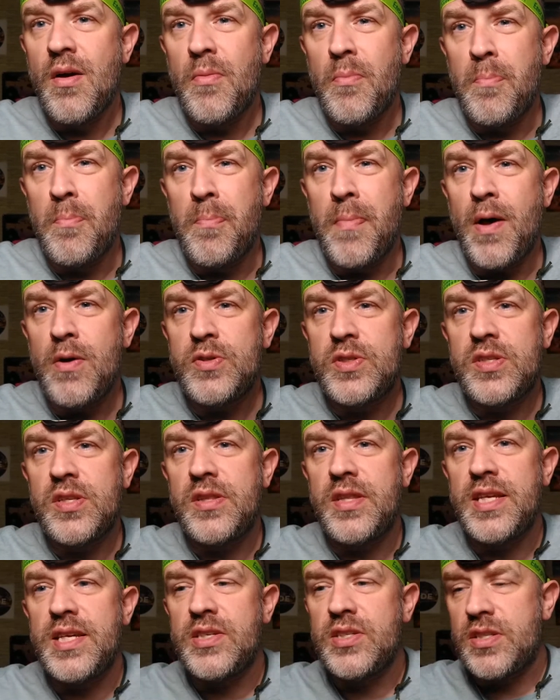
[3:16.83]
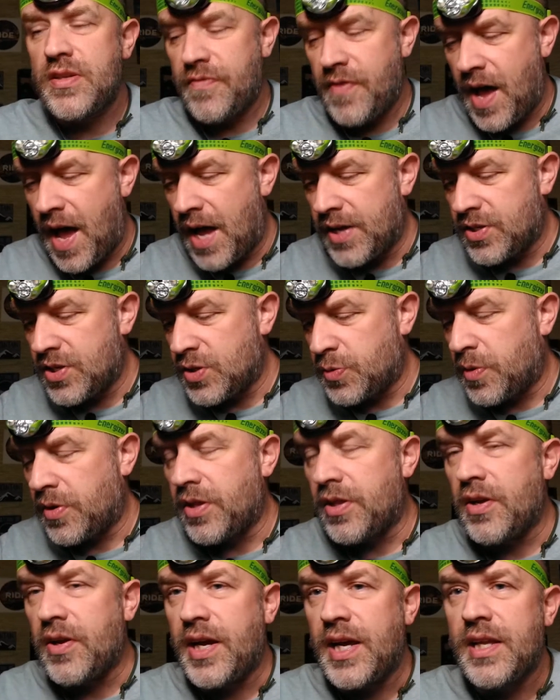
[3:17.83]
Most of these devices, whether
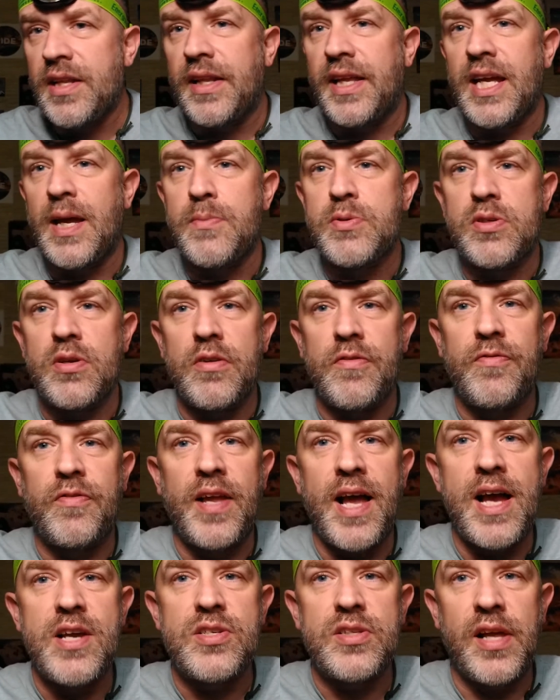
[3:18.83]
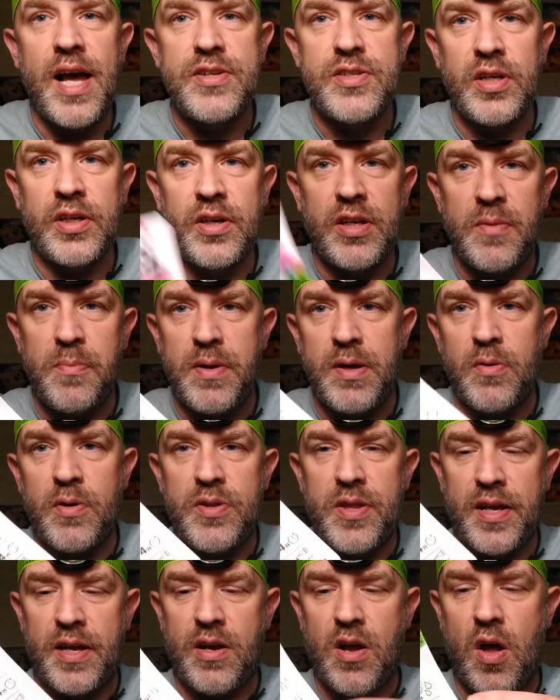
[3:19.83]
they're headlamps or flashlights, are going to be
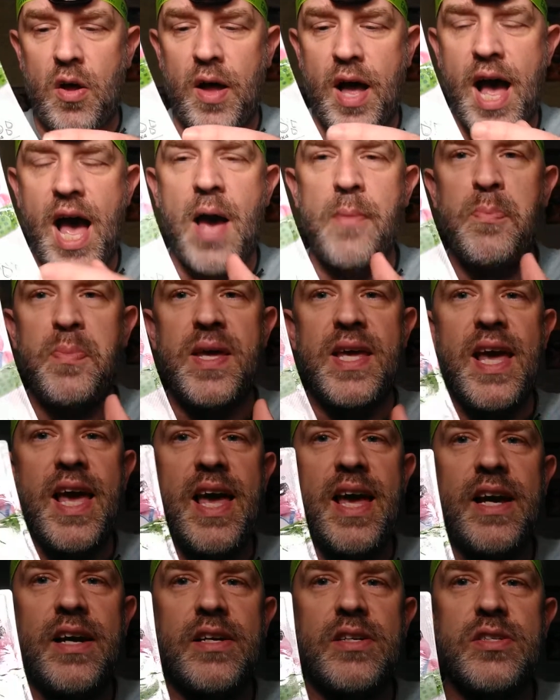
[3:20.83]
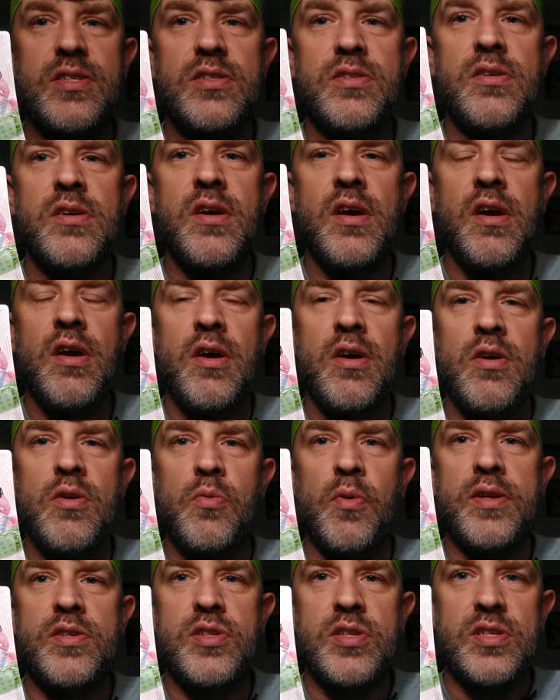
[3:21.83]
what they call IPX,
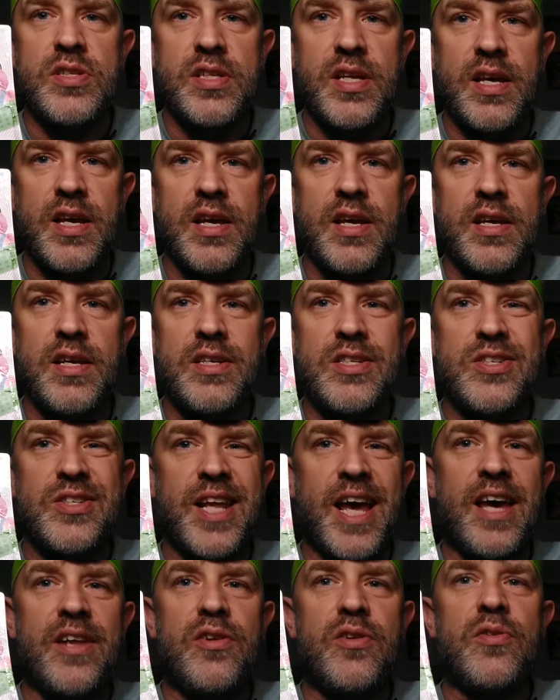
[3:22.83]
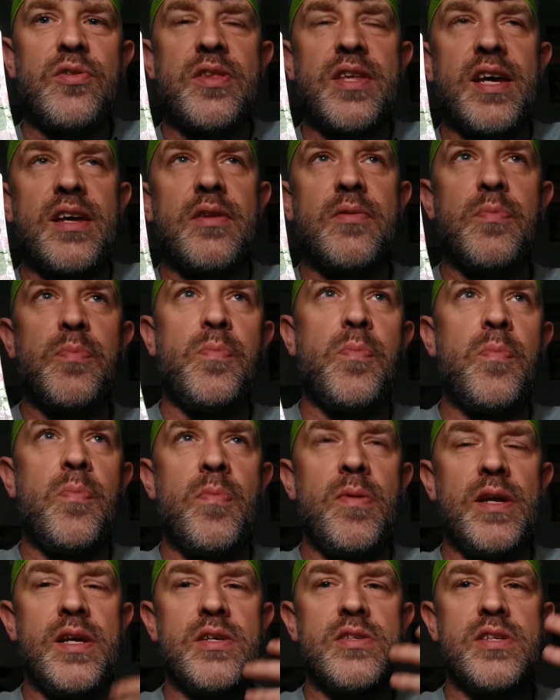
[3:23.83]
which is a standard that
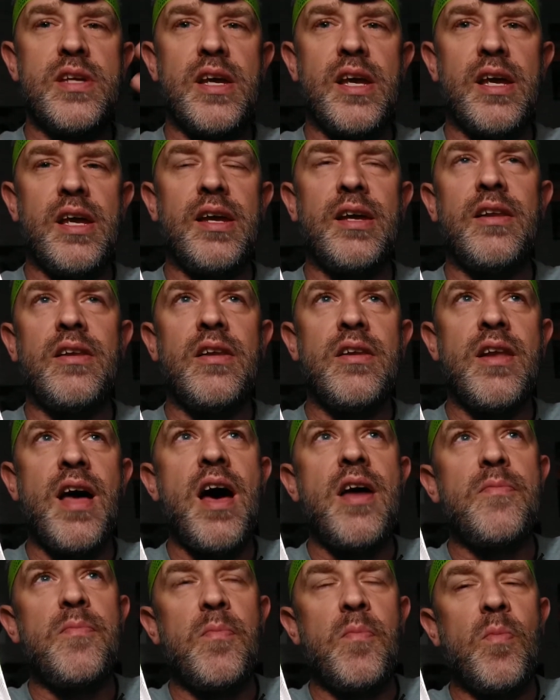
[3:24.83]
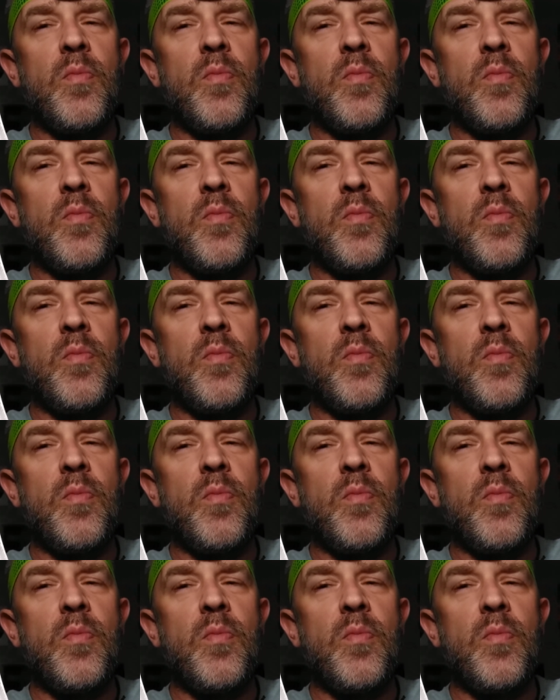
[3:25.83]
is not